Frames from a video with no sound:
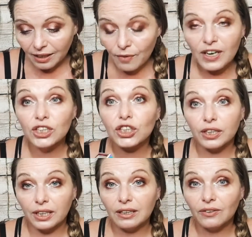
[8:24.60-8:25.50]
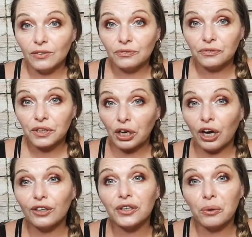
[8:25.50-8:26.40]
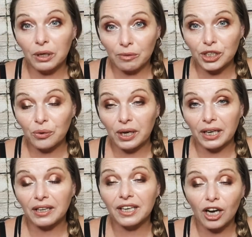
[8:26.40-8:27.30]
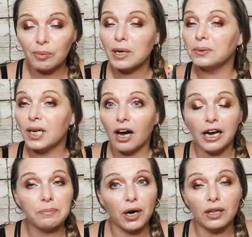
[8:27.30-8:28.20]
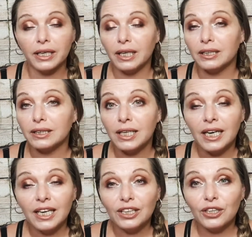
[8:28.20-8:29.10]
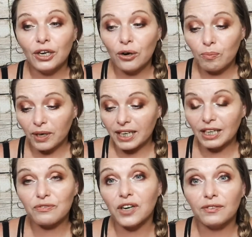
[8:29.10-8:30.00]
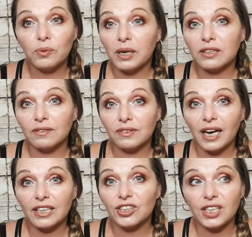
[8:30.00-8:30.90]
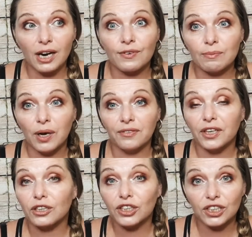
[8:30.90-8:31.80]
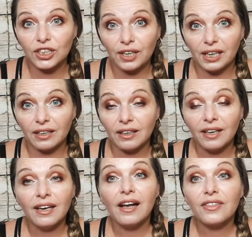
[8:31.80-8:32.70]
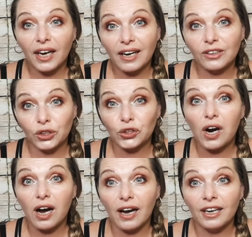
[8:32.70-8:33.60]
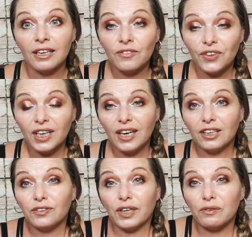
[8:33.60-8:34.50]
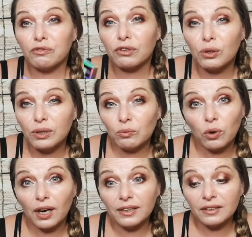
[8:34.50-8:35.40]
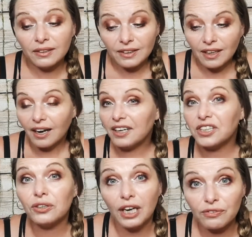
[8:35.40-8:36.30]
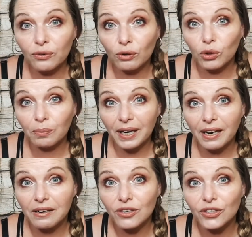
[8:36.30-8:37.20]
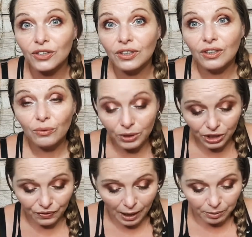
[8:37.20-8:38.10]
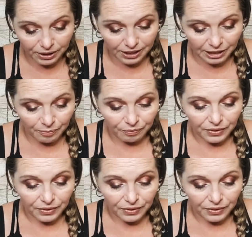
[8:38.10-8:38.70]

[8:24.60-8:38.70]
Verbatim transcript: eventually, I'll know what I'm doing. Like, I'll be able to eyeball it and, you know, but I get five new pairs of lashes every month that are stunning that I get to try. And if I ruin one, I still got four more pairs, which is fabulous.